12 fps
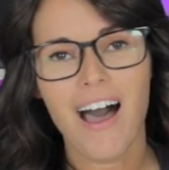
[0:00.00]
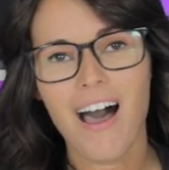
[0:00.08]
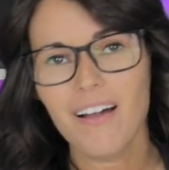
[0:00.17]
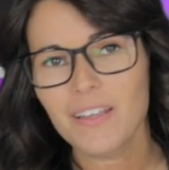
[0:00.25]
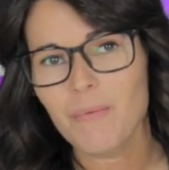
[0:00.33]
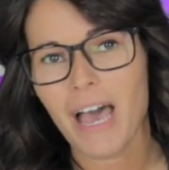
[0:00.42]

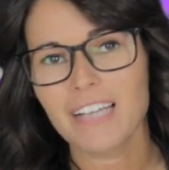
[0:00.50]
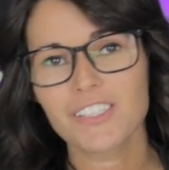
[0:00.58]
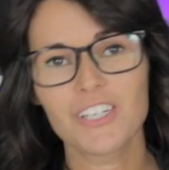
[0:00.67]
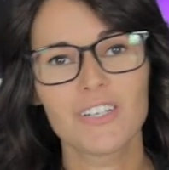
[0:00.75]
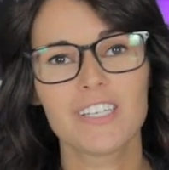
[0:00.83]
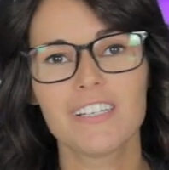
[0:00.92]
Ollie
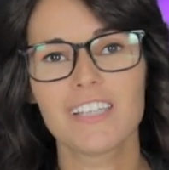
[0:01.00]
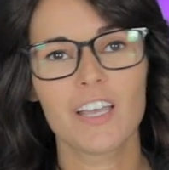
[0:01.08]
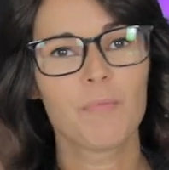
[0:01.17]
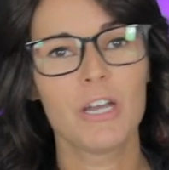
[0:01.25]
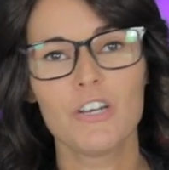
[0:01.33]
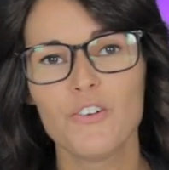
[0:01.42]
Masters is
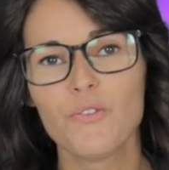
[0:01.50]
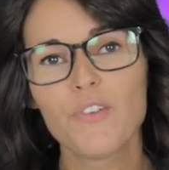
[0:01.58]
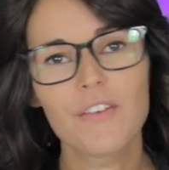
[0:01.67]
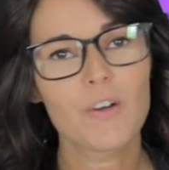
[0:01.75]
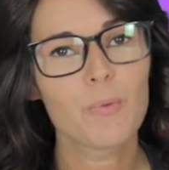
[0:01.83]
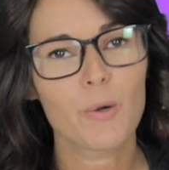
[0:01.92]
like my new
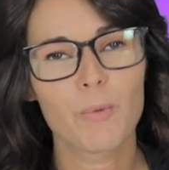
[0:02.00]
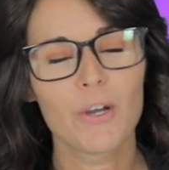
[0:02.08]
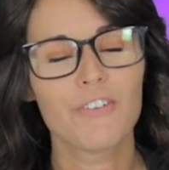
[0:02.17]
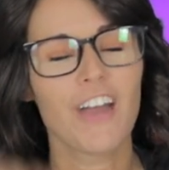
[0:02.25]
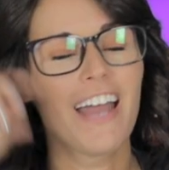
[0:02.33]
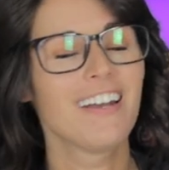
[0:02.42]
favorite book
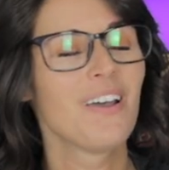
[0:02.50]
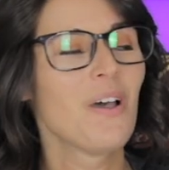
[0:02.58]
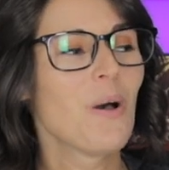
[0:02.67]
boyfriend,